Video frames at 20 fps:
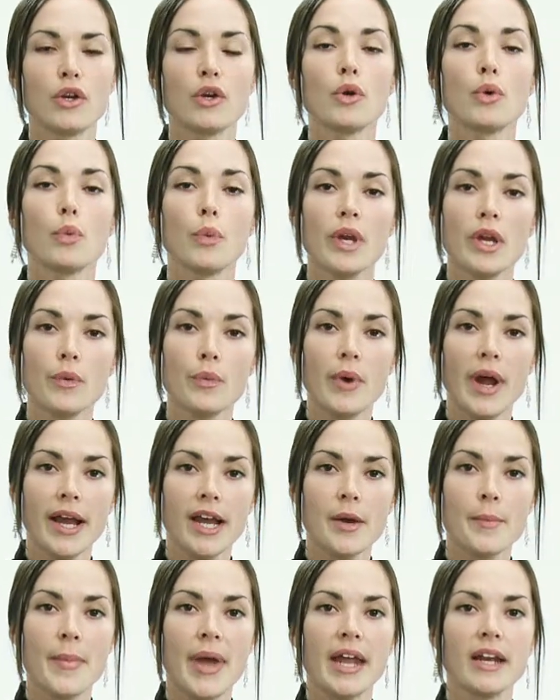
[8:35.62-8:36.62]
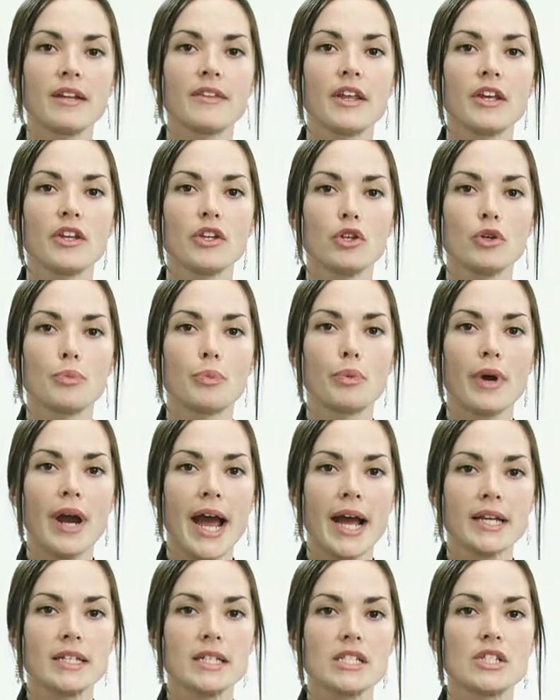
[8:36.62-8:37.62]
We recommend that you
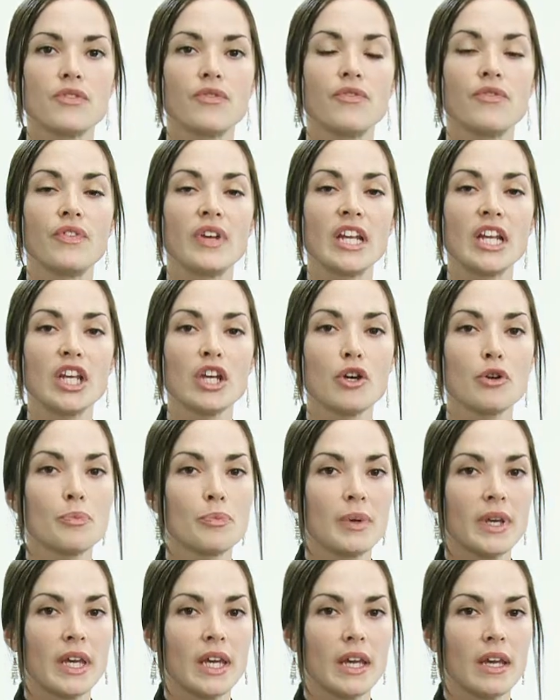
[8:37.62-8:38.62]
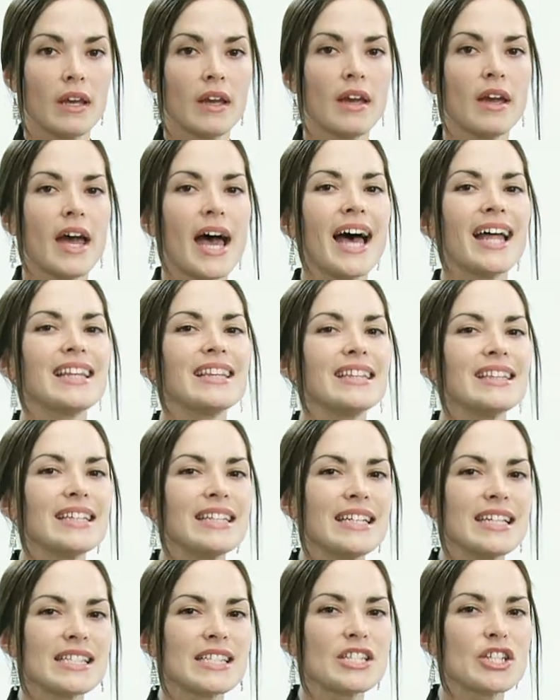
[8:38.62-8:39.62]
practice video B at
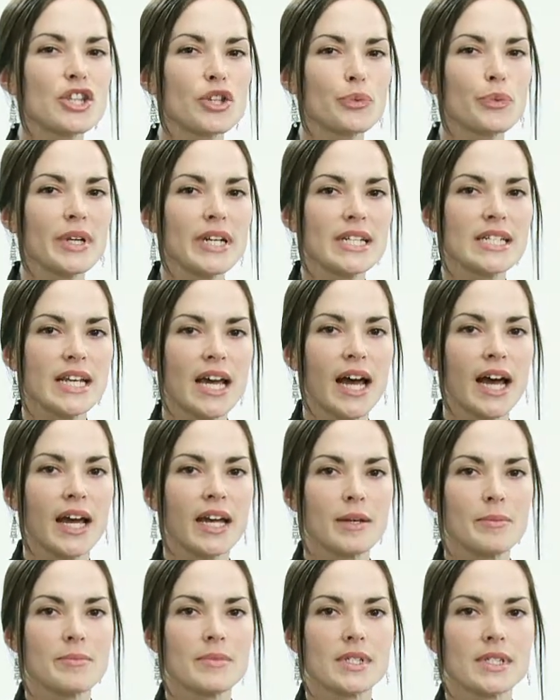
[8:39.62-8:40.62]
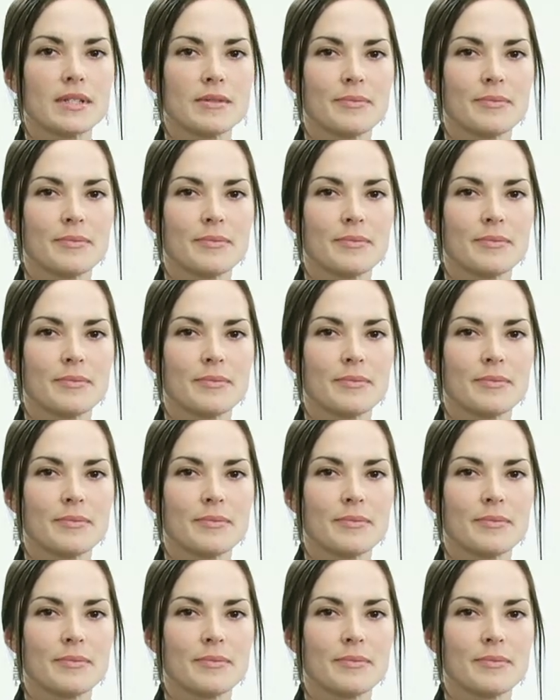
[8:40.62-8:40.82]
least 3 times.